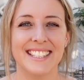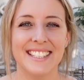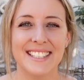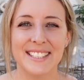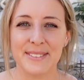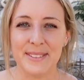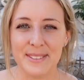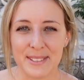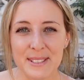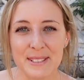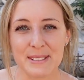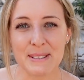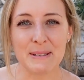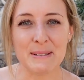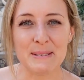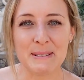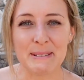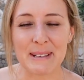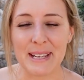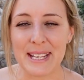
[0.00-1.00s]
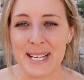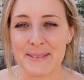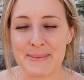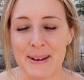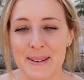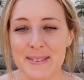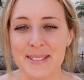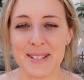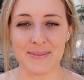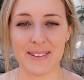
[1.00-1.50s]
So I just told Craig
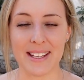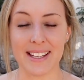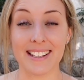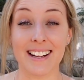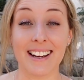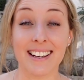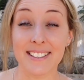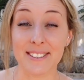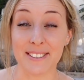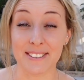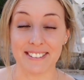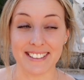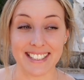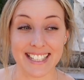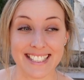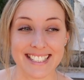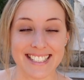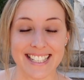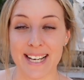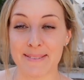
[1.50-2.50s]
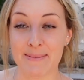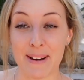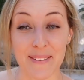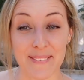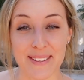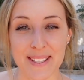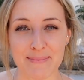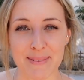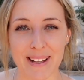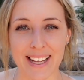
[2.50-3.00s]
about something that I saw on the internet about
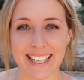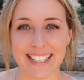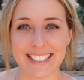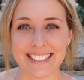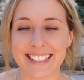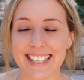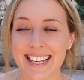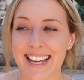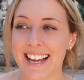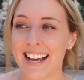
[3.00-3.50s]
this place.